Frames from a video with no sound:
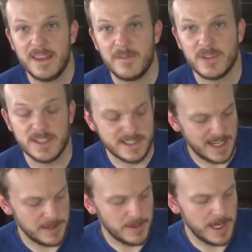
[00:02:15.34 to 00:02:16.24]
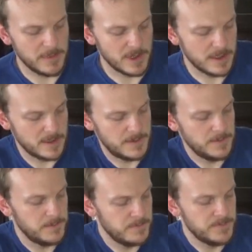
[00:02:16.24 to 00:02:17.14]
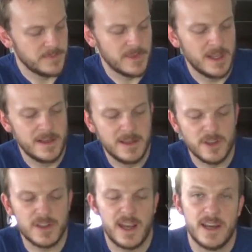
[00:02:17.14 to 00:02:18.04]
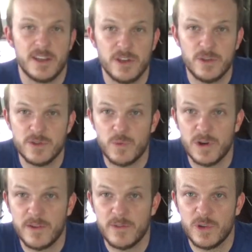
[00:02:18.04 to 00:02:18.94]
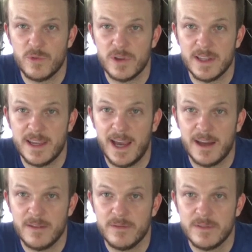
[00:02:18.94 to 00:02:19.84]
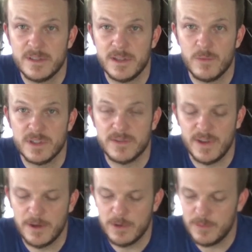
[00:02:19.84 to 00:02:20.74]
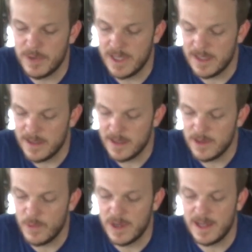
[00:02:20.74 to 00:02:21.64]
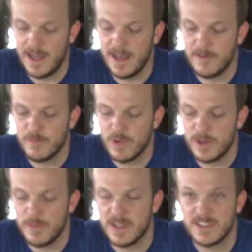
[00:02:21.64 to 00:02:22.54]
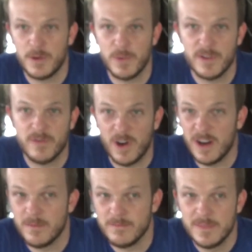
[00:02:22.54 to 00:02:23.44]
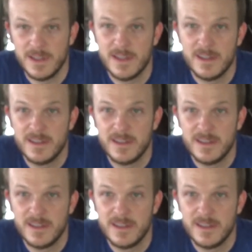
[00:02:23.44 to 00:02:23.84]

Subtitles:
And then for the sandpaper, you can kind of use whatever you really have and what's available, but you want to have pretty much somewhere from